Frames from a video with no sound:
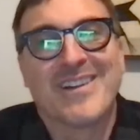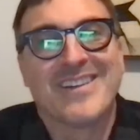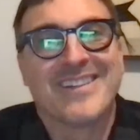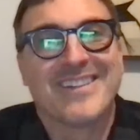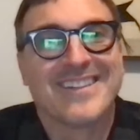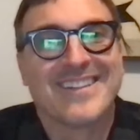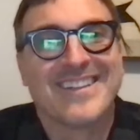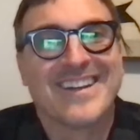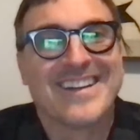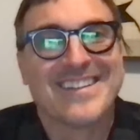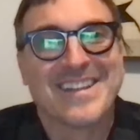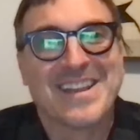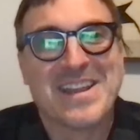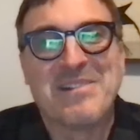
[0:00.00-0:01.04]

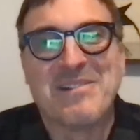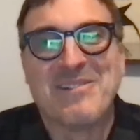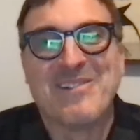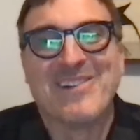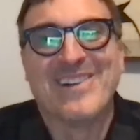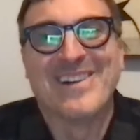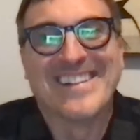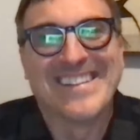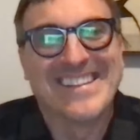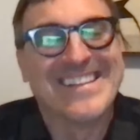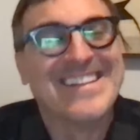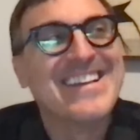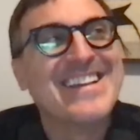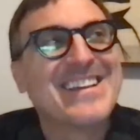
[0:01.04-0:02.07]
on day one.